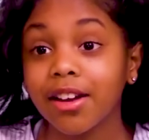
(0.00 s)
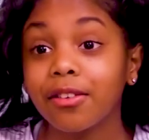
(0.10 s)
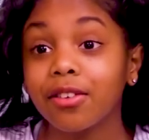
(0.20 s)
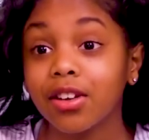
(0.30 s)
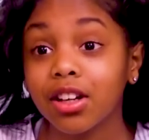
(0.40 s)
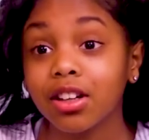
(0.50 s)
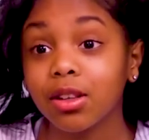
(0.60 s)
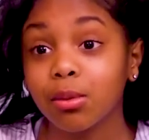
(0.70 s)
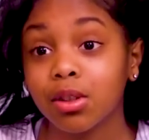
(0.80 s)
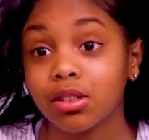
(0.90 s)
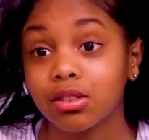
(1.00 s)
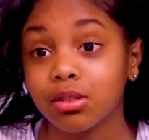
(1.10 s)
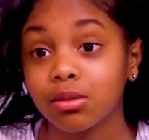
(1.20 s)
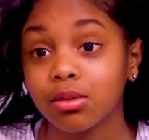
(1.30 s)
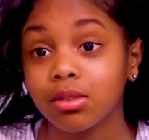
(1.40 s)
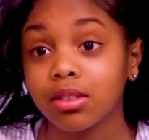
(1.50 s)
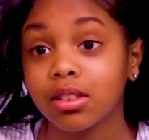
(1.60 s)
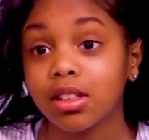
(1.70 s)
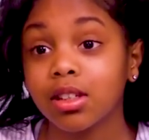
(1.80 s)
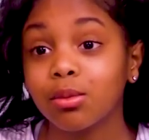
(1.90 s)
I really want it to.
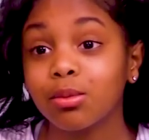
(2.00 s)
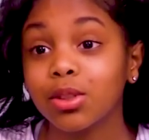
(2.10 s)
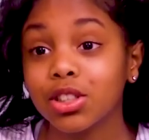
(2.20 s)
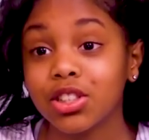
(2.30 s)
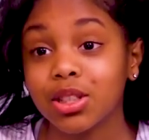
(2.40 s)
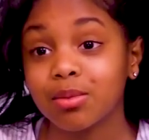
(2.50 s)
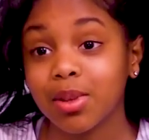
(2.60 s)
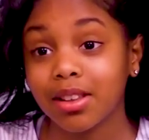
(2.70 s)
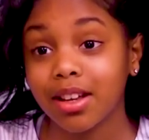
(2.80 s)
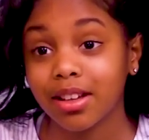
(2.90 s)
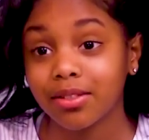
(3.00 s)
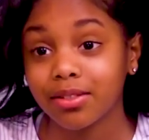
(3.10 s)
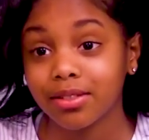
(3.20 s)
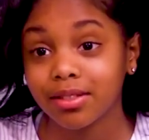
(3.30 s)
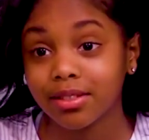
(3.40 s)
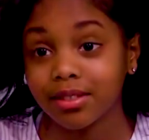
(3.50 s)
It would change my life.